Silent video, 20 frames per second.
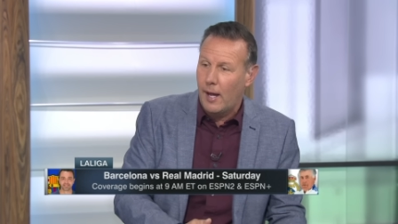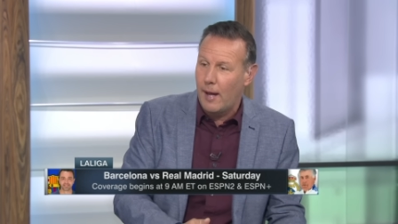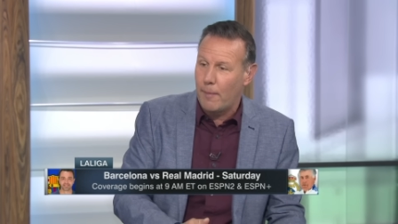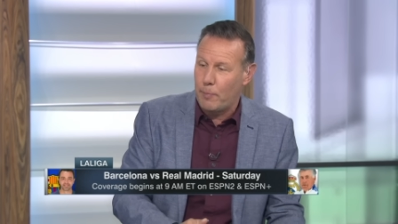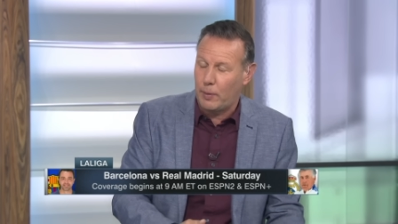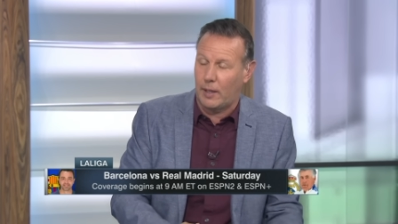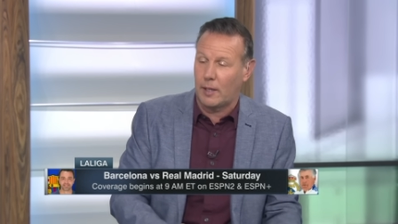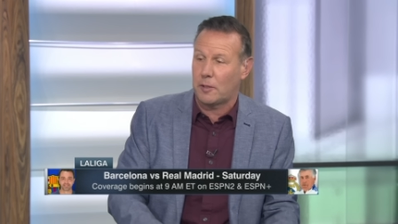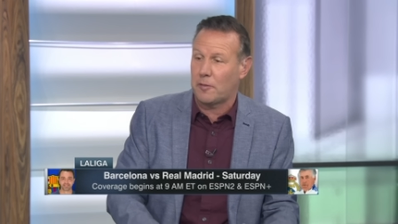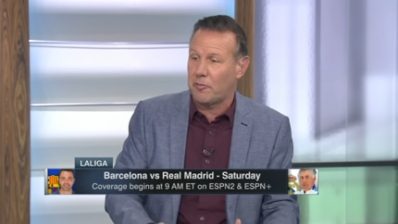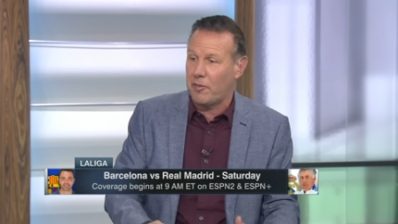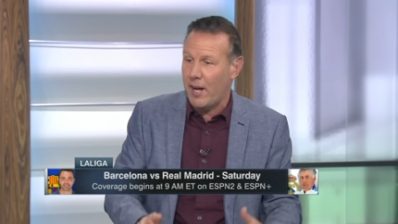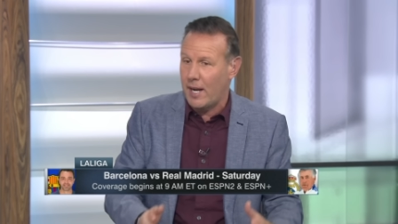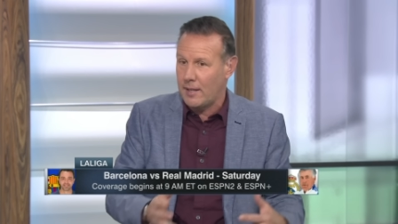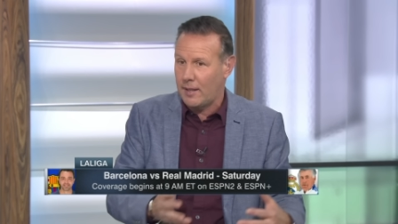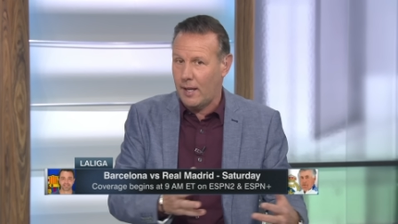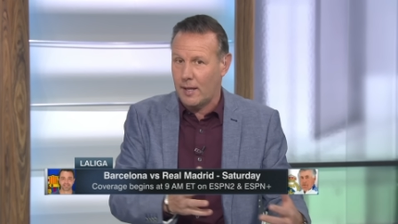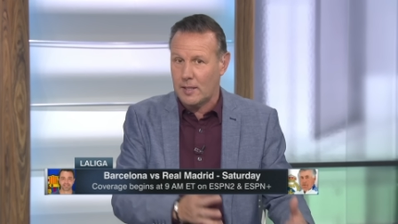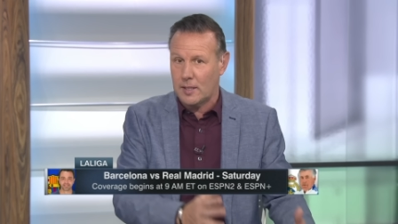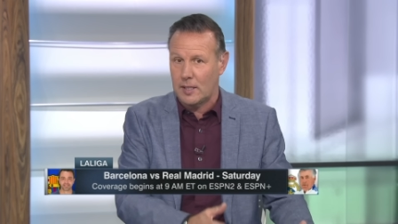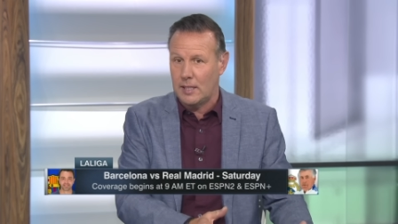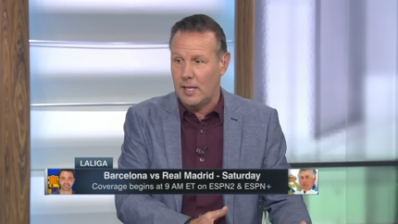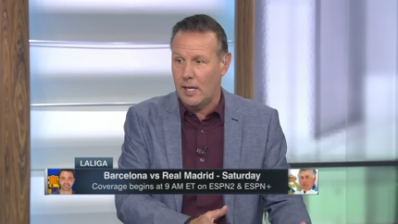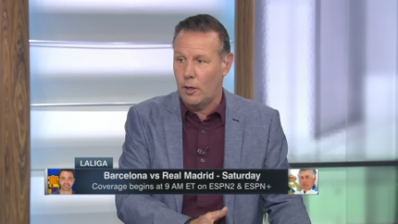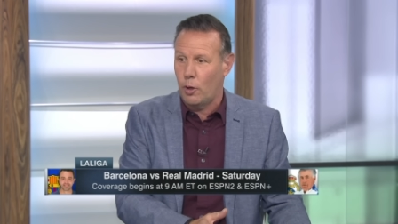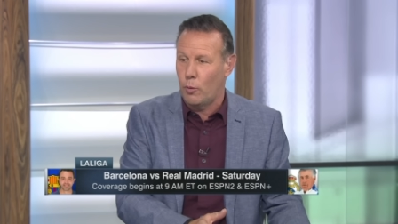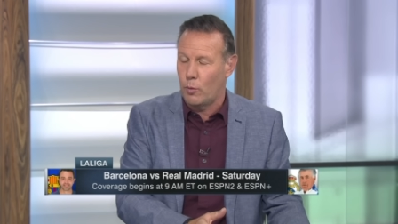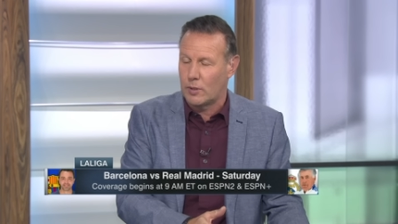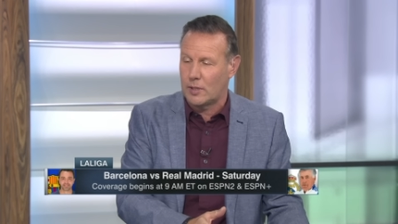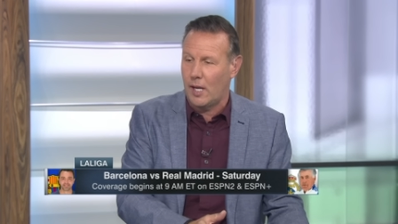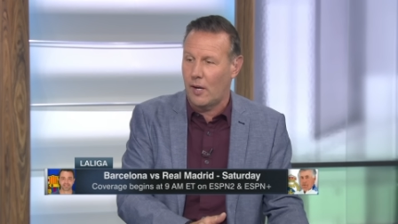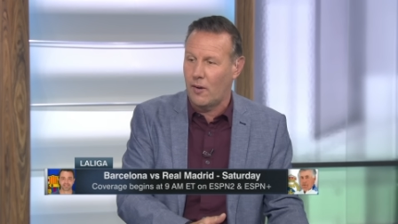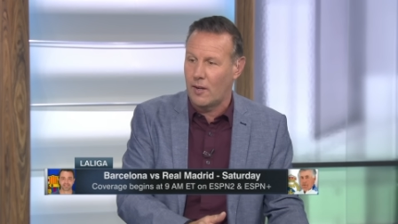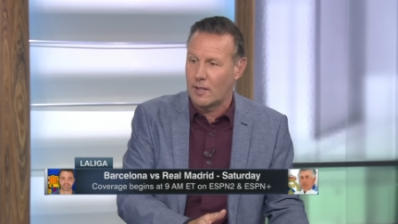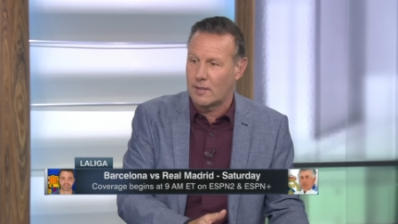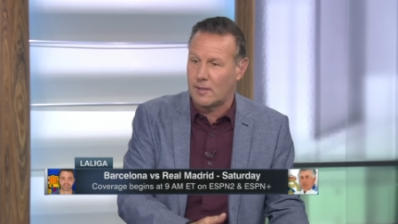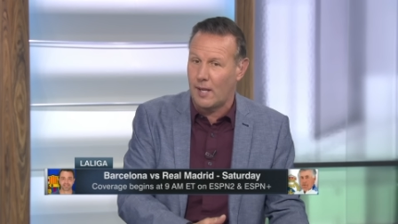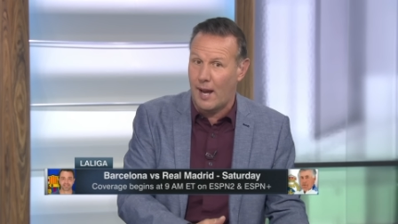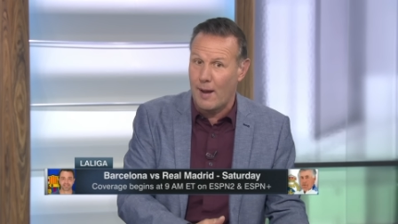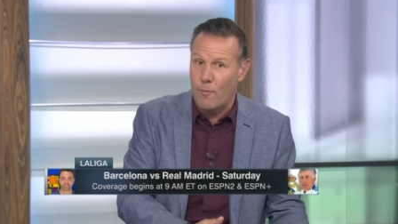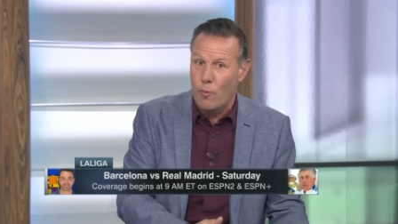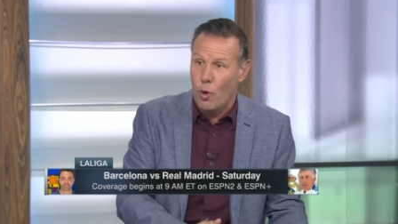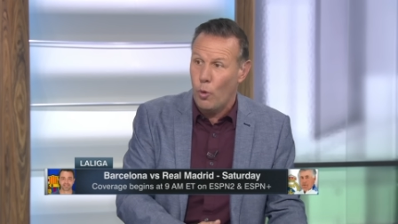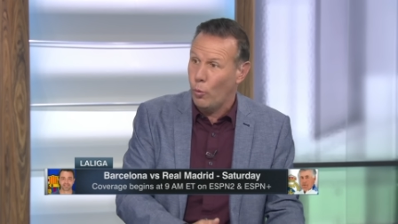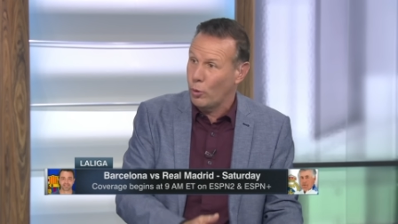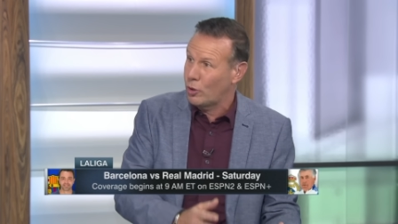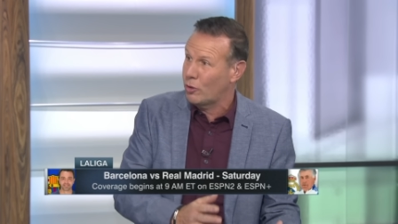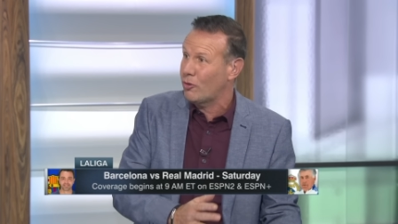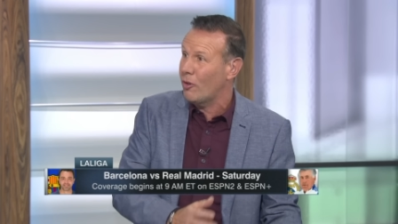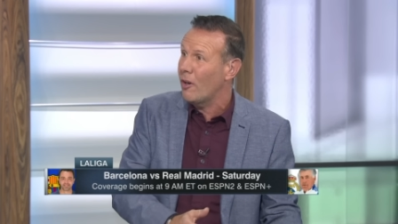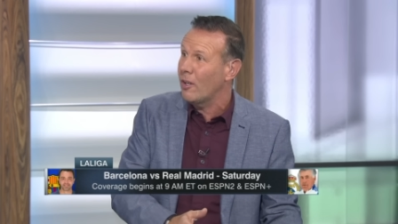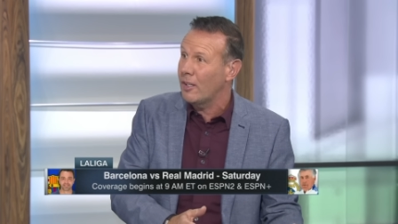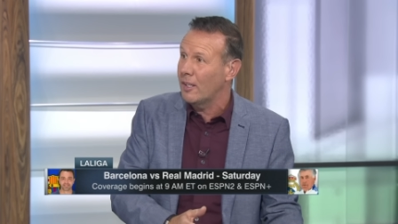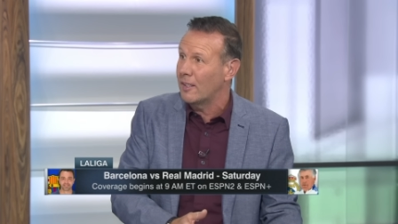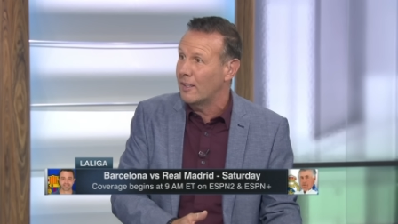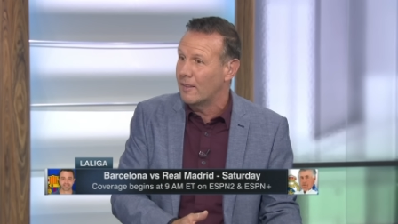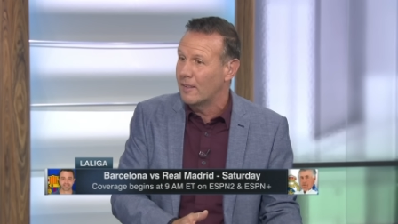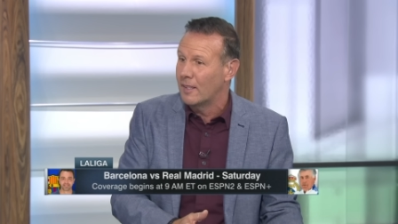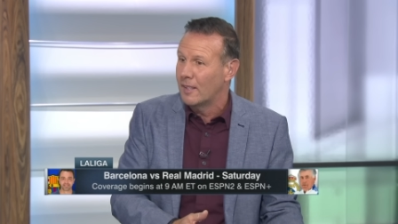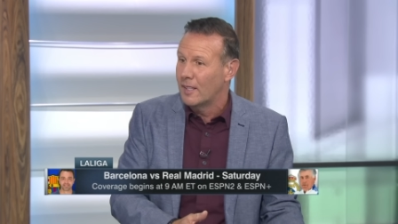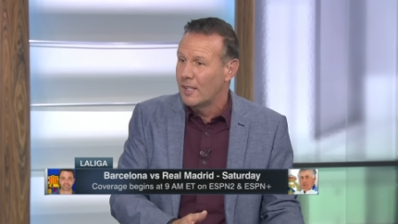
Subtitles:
because Fran Garcia, who was there at the time, was struggling.